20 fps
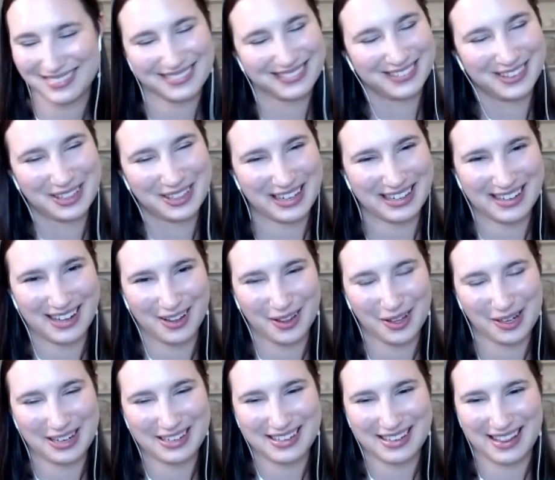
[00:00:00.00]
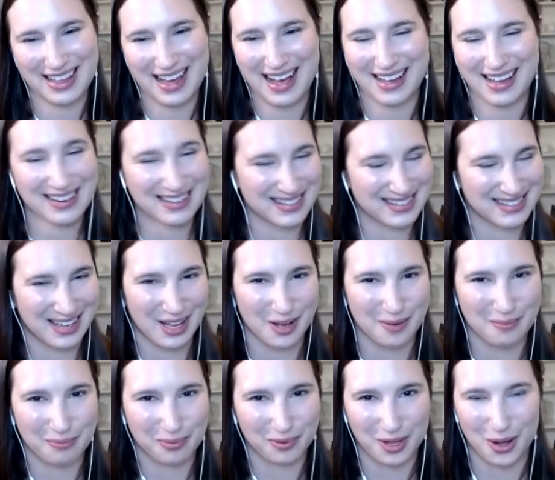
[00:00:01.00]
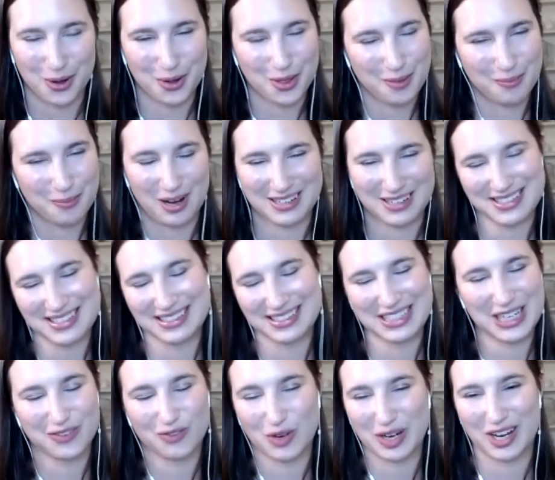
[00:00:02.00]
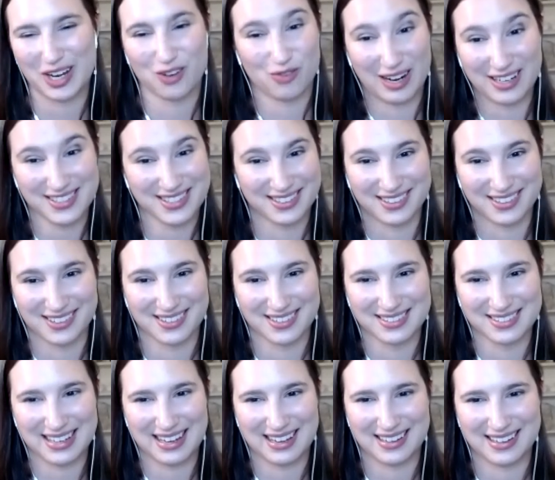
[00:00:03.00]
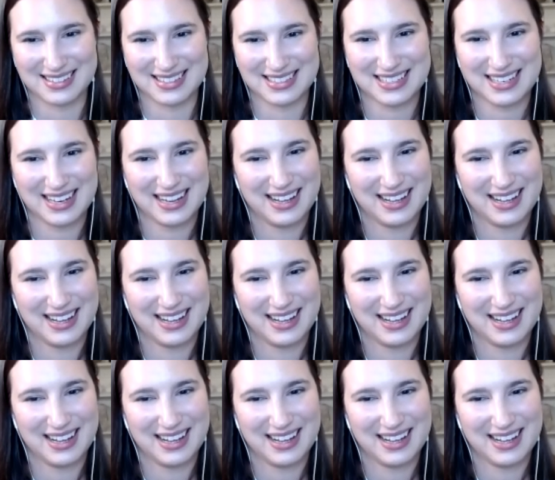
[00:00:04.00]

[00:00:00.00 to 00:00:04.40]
look into that, it's BLOW, the Boston League of Wicked Wrestlers, and